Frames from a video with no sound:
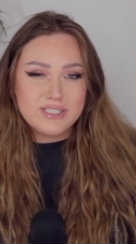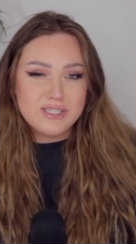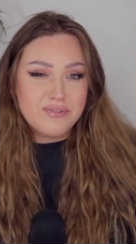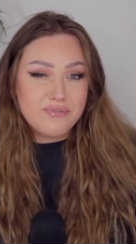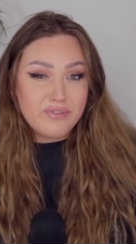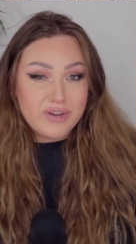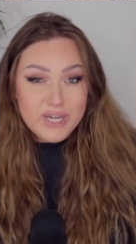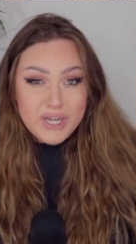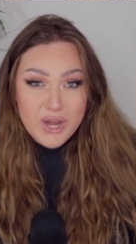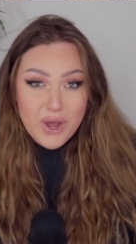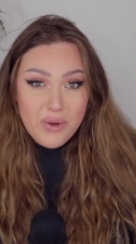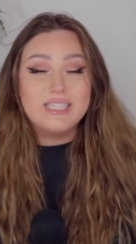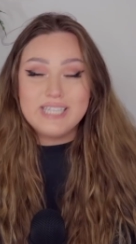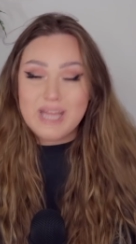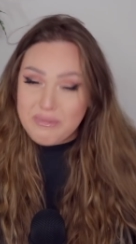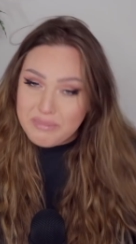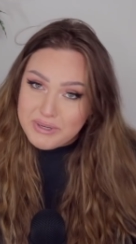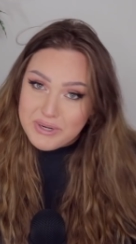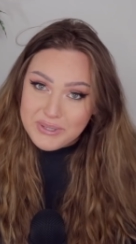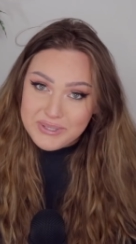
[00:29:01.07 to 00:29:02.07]
in the video,
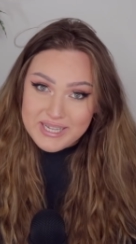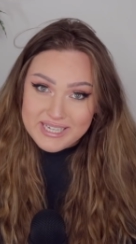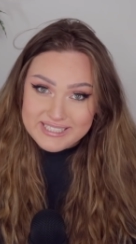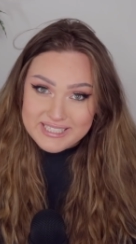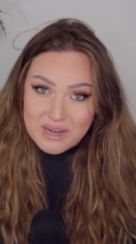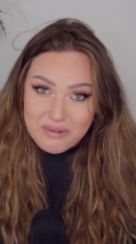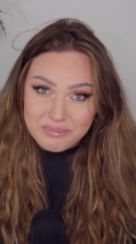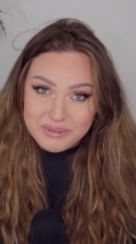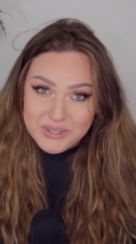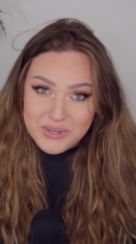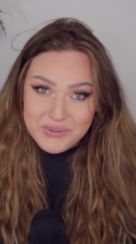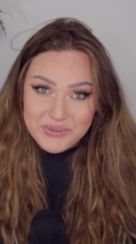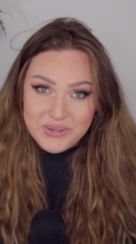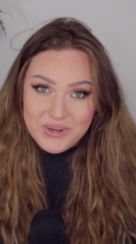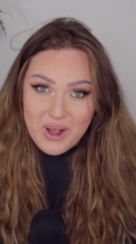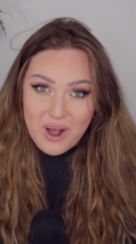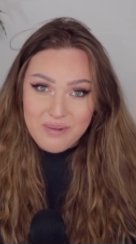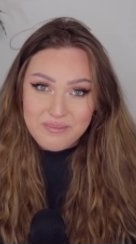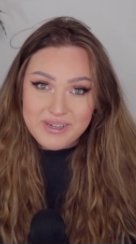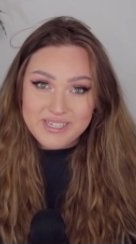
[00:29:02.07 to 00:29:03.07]
let me know that down below in the
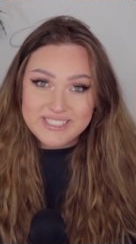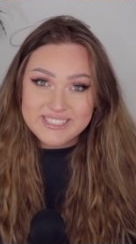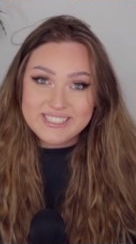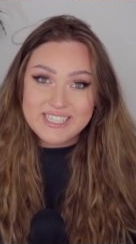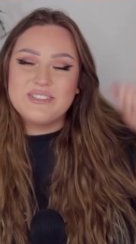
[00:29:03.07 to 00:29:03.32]
comments.